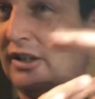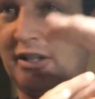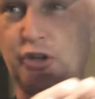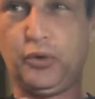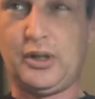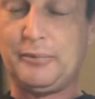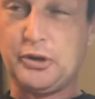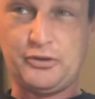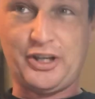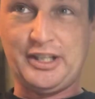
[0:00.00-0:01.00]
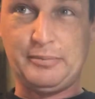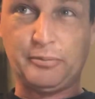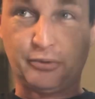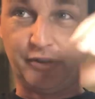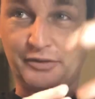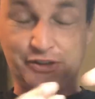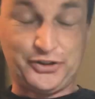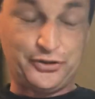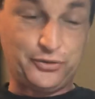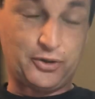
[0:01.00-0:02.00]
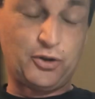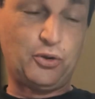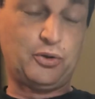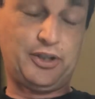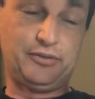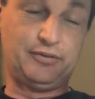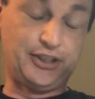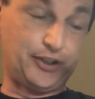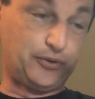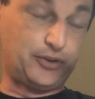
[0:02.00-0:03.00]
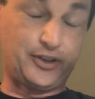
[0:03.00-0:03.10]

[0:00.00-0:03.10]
to try to keep it brief because you could do a whole other video